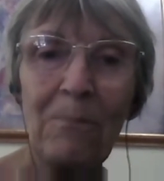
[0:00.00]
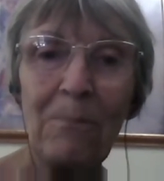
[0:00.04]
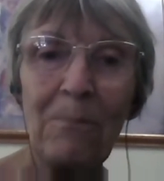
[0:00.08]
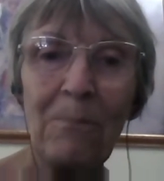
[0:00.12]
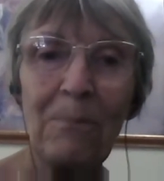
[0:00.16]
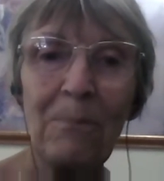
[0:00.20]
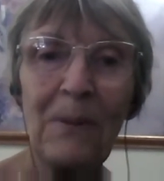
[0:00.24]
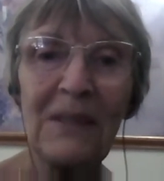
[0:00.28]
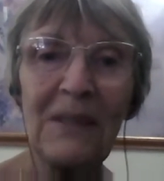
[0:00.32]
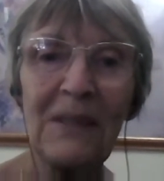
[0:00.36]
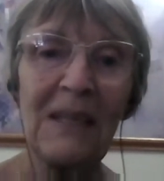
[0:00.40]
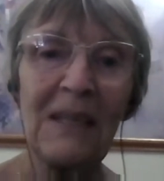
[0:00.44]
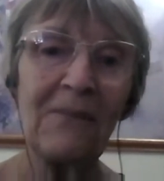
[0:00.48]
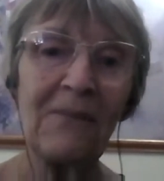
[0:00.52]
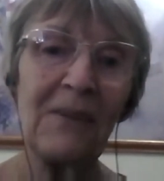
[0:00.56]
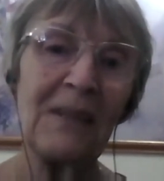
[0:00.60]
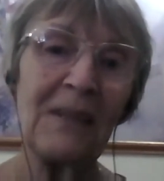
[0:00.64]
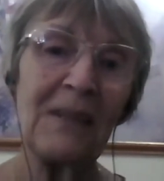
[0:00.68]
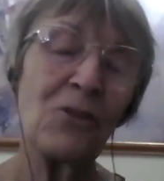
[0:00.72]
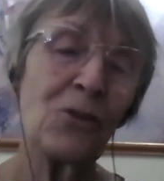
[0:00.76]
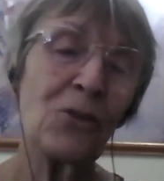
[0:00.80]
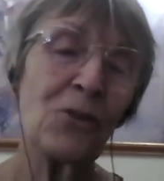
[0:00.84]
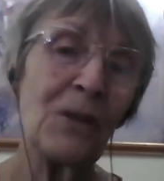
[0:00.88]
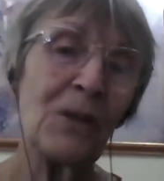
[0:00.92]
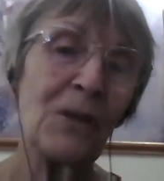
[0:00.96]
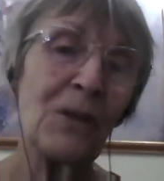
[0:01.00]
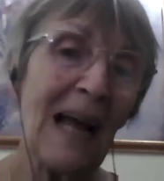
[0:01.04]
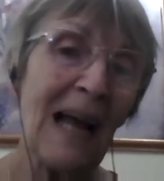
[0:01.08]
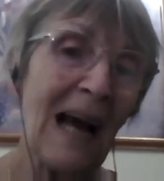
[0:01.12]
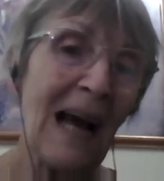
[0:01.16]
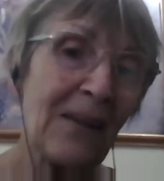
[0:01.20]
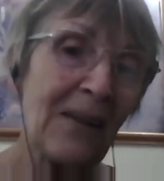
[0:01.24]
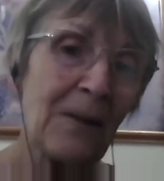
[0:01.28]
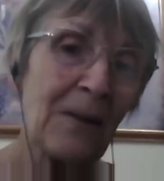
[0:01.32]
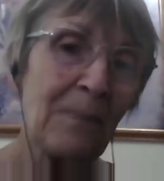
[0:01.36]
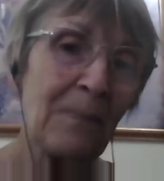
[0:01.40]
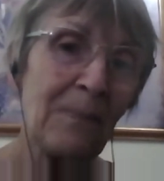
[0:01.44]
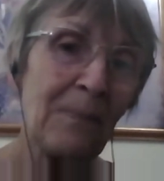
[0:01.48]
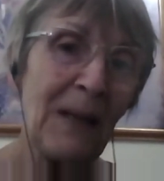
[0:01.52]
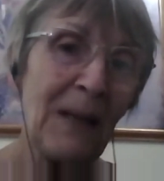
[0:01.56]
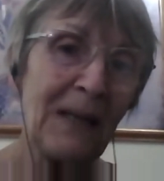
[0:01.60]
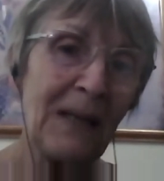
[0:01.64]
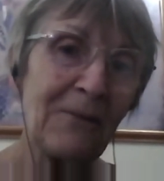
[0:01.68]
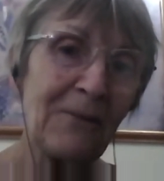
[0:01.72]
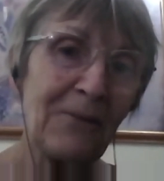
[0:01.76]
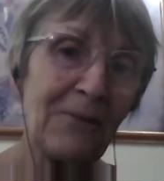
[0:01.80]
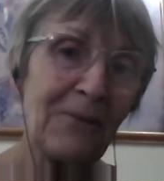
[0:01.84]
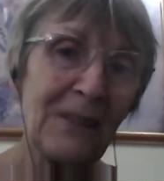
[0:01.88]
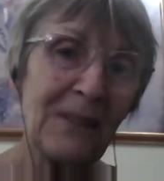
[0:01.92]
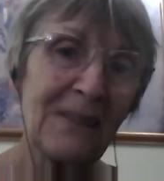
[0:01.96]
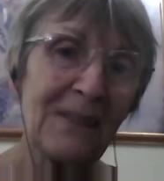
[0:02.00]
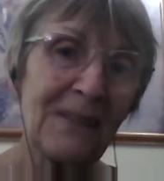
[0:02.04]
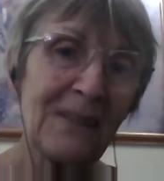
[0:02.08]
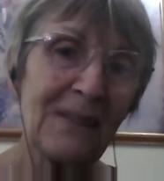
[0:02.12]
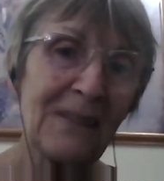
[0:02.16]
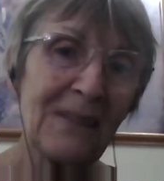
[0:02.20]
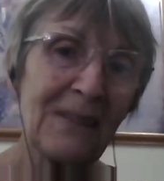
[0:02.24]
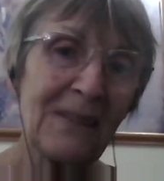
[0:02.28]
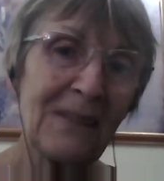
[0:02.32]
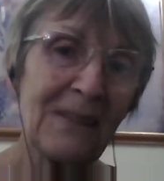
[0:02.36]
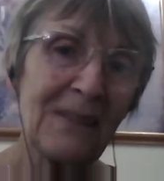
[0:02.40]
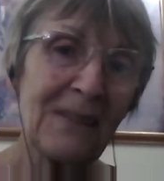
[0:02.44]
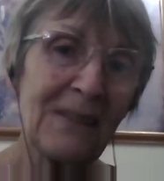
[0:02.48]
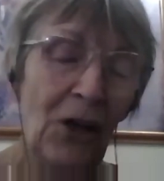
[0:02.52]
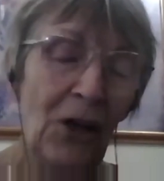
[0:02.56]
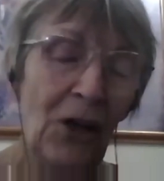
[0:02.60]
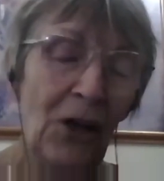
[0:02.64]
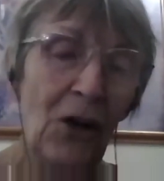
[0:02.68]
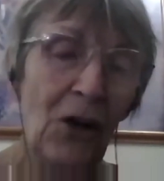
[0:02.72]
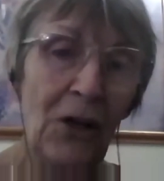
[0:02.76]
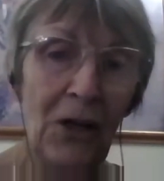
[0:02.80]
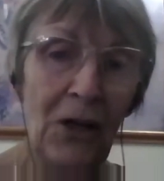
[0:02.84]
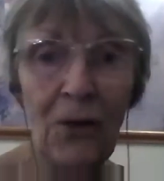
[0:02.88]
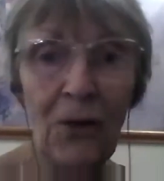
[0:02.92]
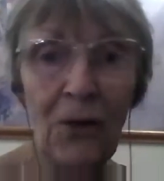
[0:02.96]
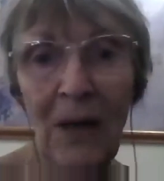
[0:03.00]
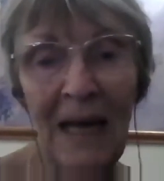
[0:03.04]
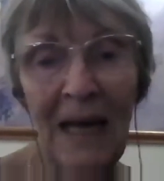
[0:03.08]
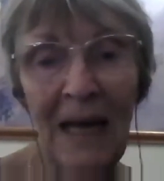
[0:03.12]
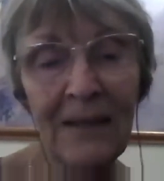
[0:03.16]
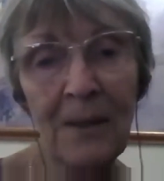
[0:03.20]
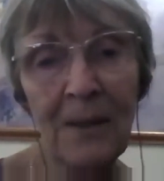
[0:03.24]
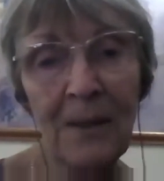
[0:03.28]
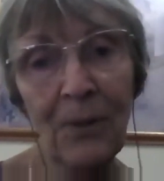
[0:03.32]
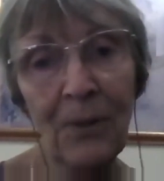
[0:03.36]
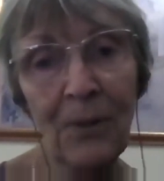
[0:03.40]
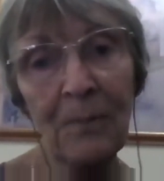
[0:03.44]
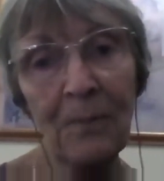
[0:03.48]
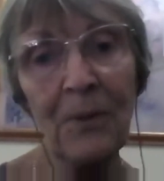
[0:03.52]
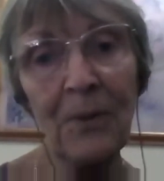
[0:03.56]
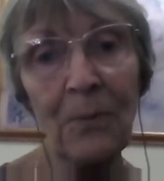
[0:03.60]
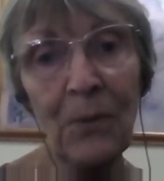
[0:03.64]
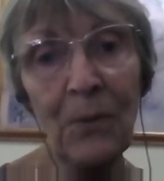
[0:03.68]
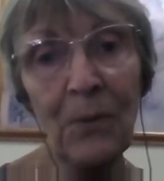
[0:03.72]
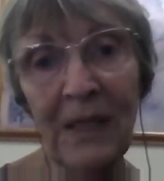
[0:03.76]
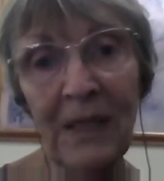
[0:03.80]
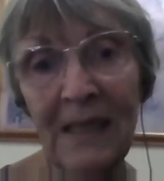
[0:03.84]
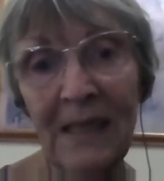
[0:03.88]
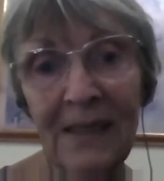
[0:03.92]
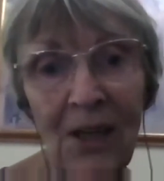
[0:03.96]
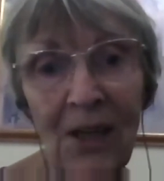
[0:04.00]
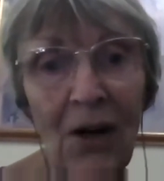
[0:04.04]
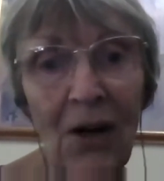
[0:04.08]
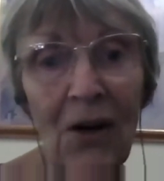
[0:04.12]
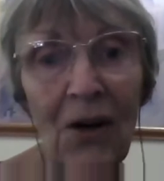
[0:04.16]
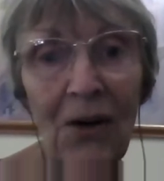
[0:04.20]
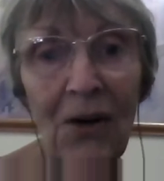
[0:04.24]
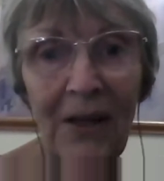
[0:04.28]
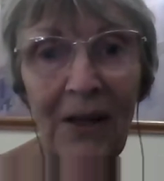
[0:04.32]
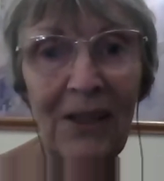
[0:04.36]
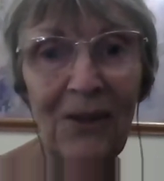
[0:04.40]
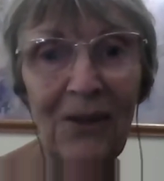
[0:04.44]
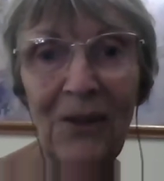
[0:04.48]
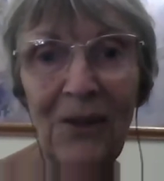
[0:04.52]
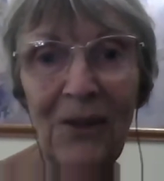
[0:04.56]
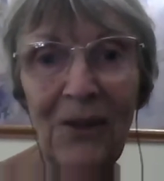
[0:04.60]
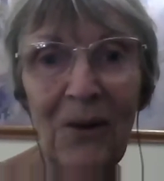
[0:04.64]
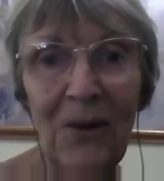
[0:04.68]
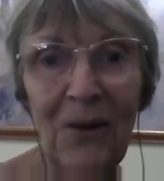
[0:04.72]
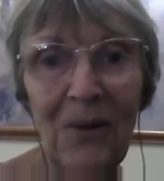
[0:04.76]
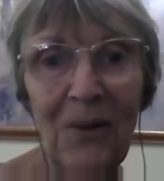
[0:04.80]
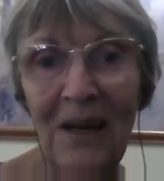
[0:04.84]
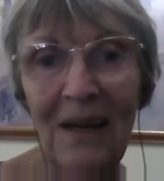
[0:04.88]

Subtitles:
but they've enjoyed other benefits, like the guy who had the problem with his eye. You know,